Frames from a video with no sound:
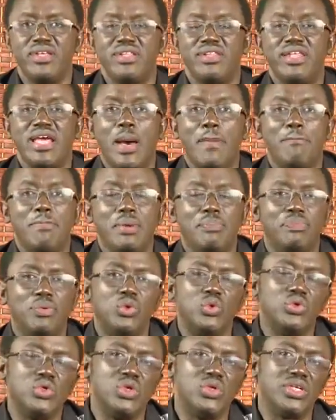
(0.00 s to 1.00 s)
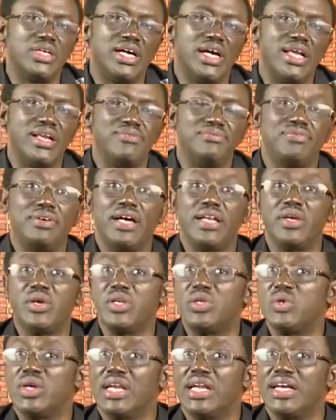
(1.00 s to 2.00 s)
There are people who don't add value
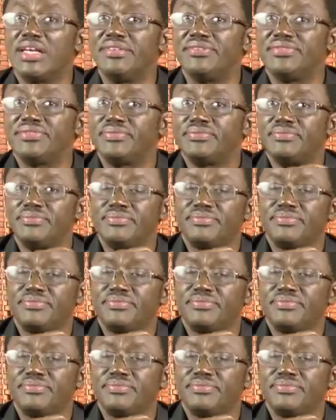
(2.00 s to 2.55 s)
in your life.